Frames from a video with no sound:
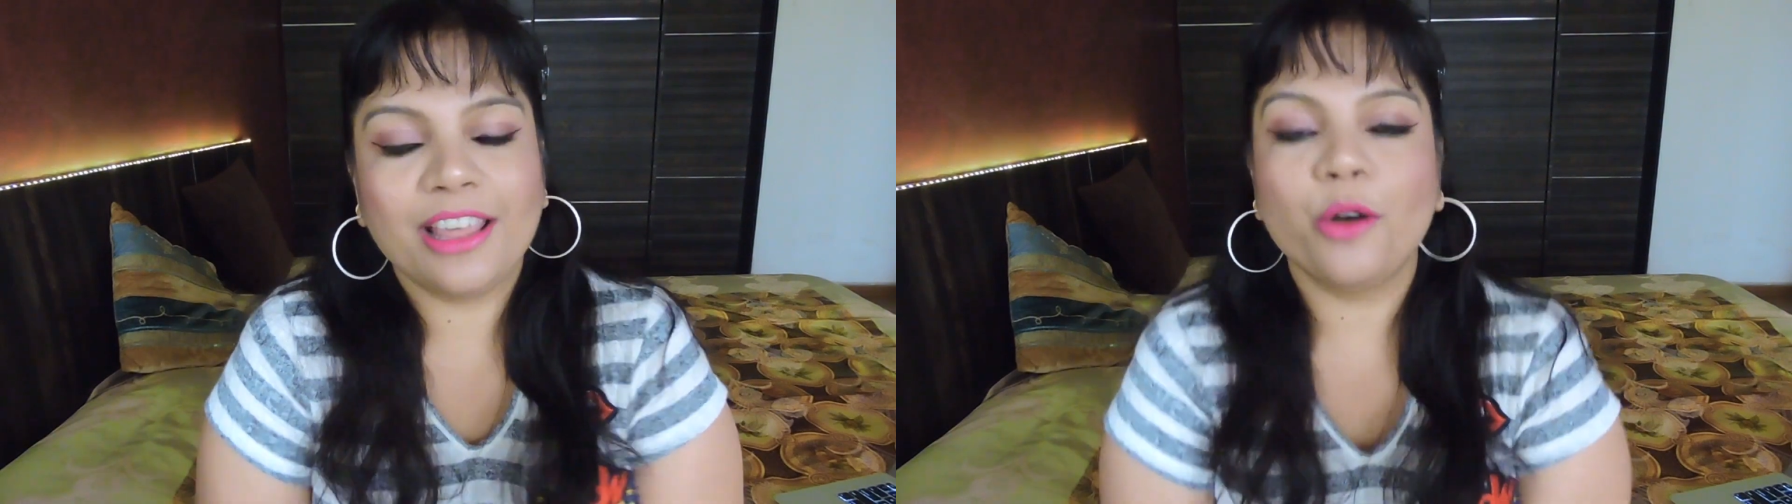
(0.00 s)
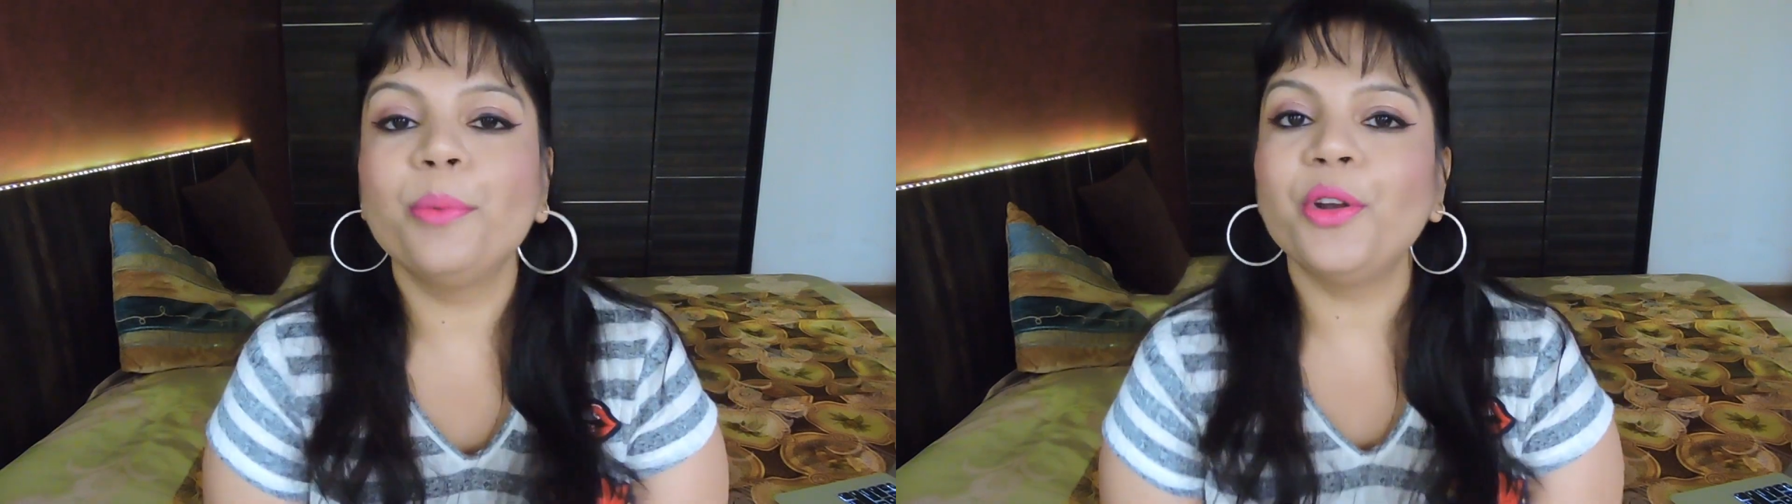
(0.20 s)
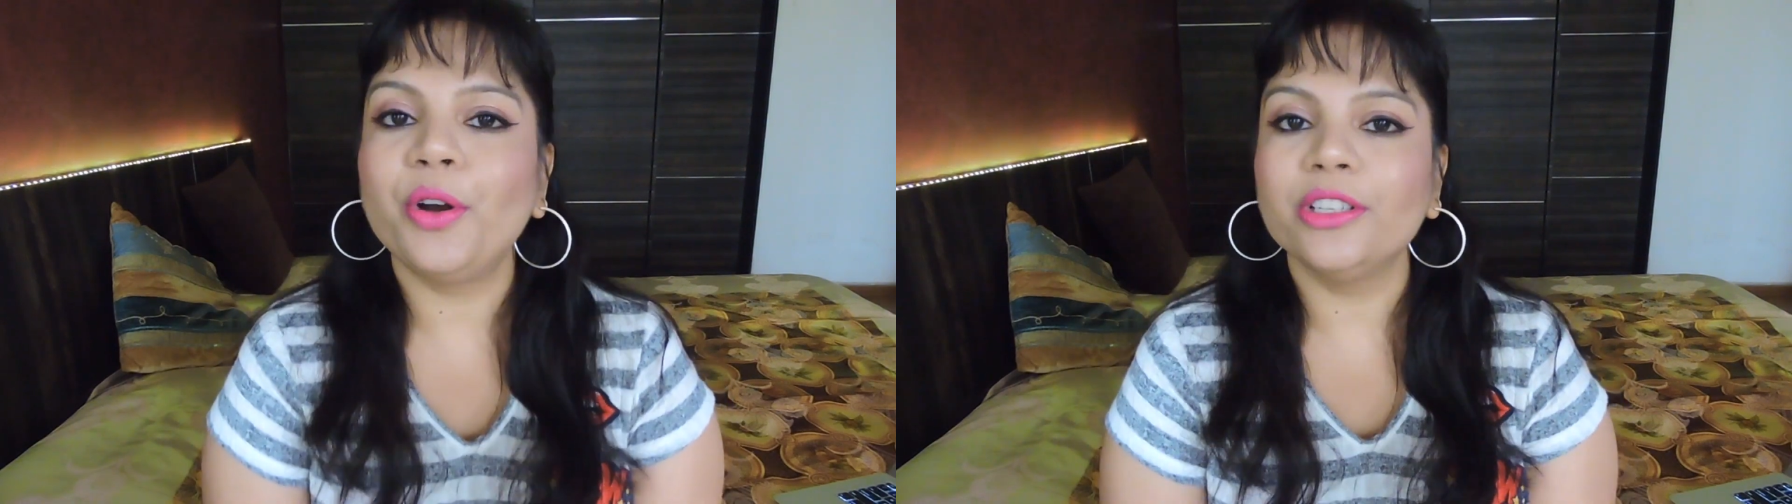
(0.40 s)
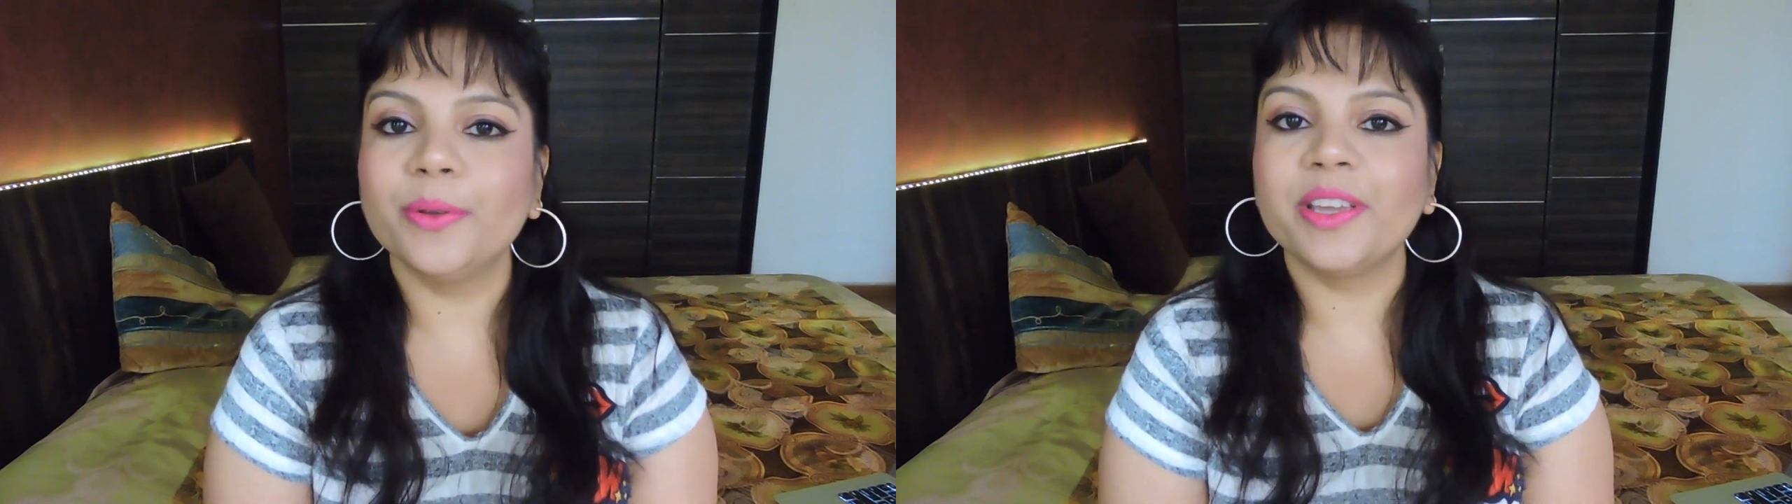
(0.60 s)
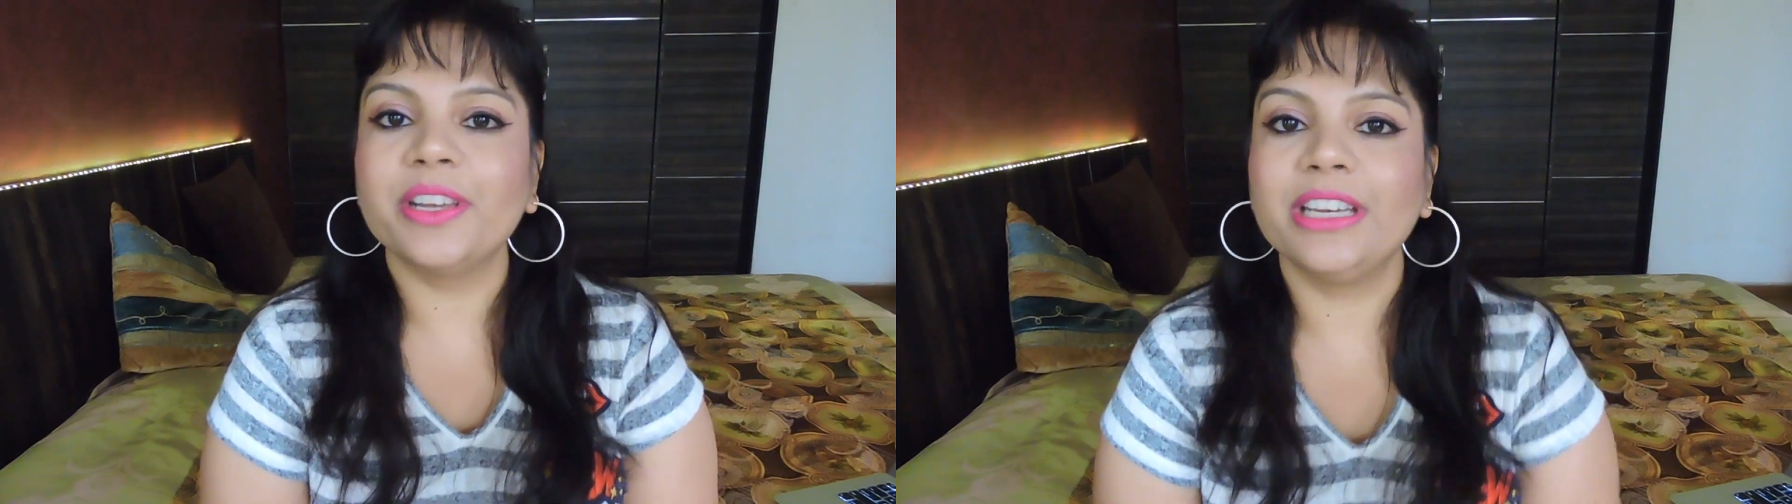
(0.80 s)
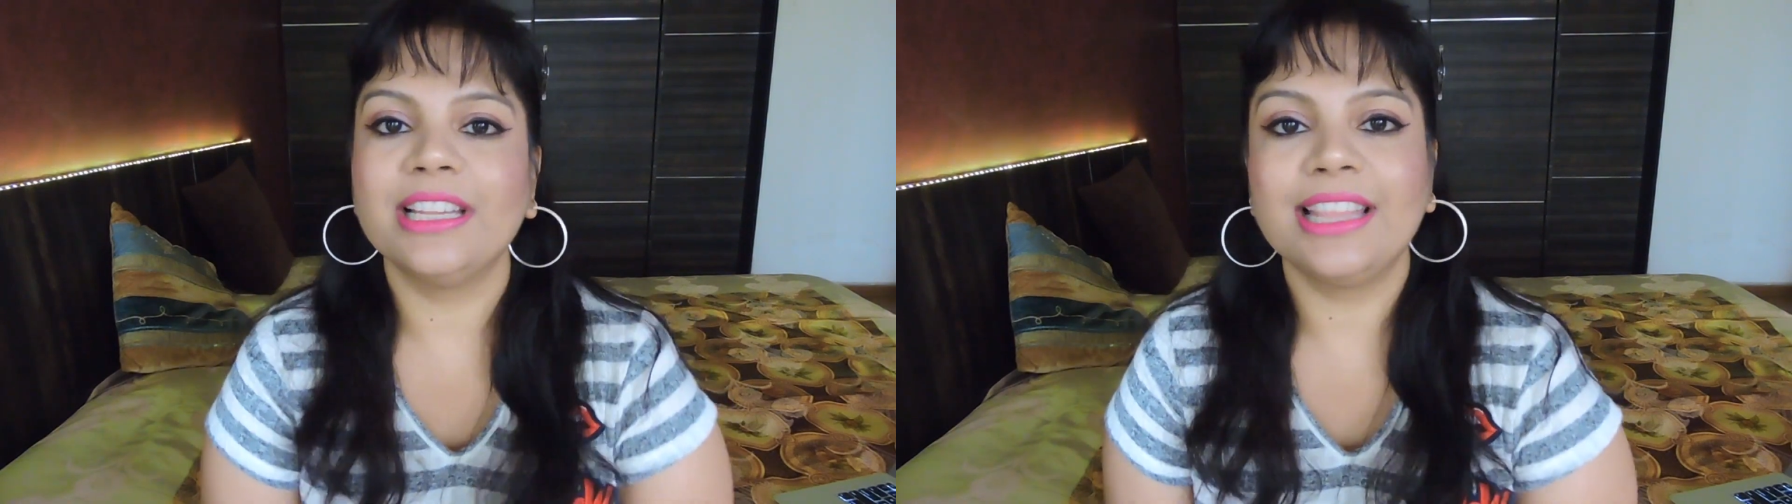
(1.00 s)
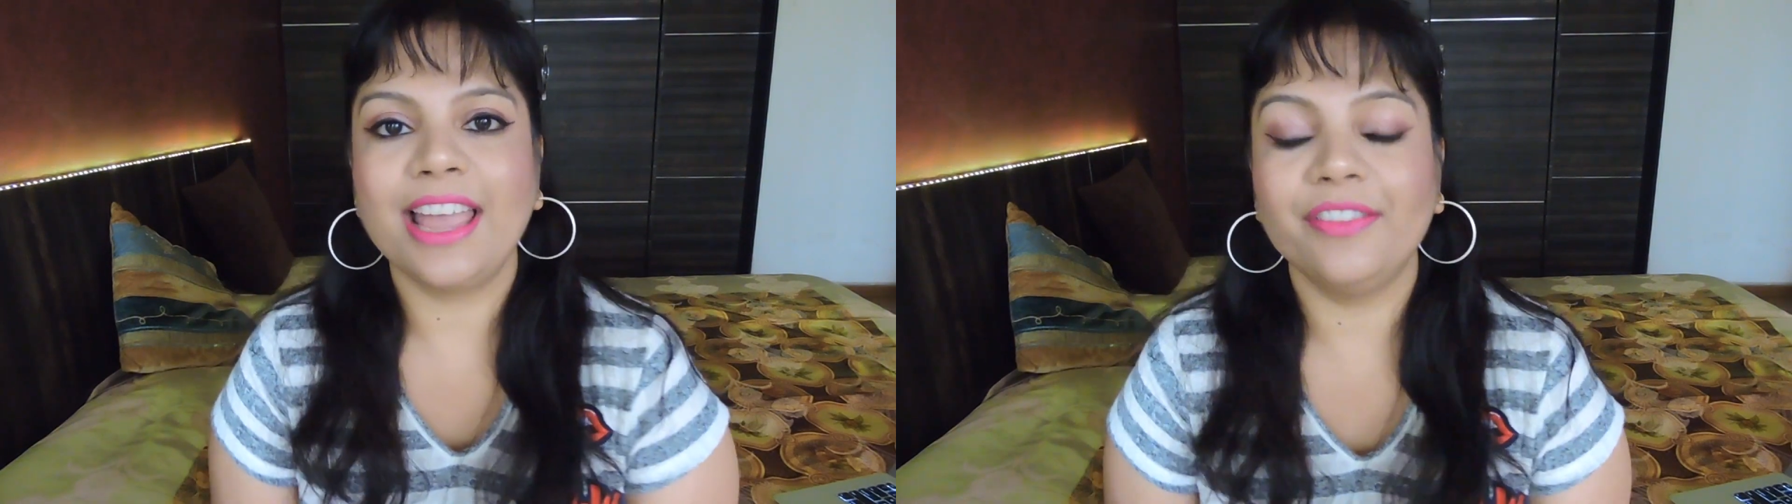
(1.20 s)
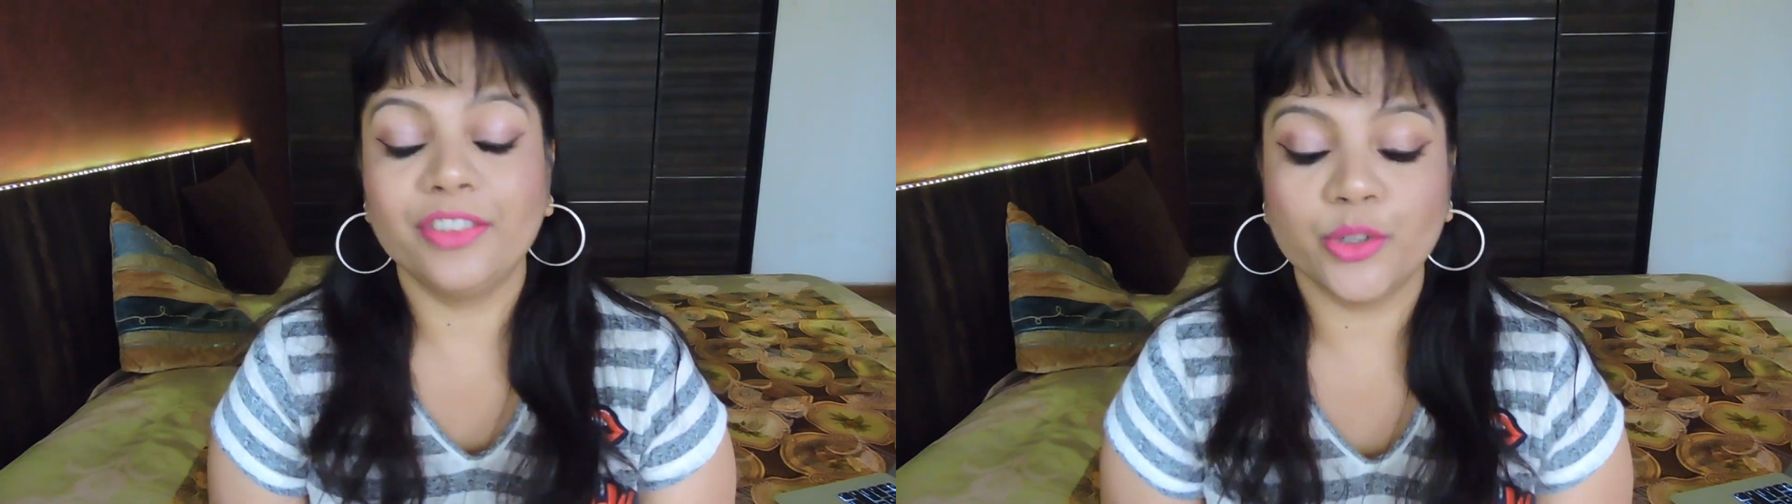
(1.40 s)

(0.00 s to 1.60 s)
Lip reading: I hope you're all doing good in your life.